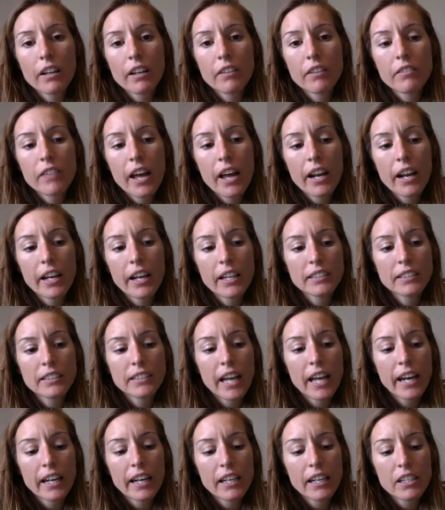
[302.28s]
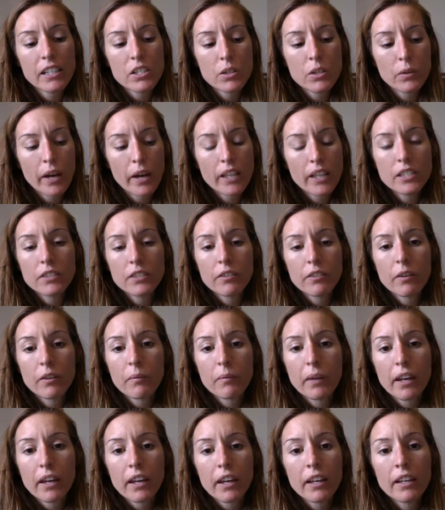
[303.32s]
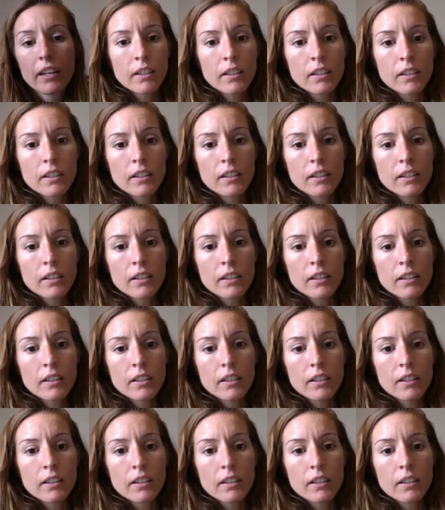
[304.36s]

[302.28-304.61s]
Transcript: of that anxiety to rest for me.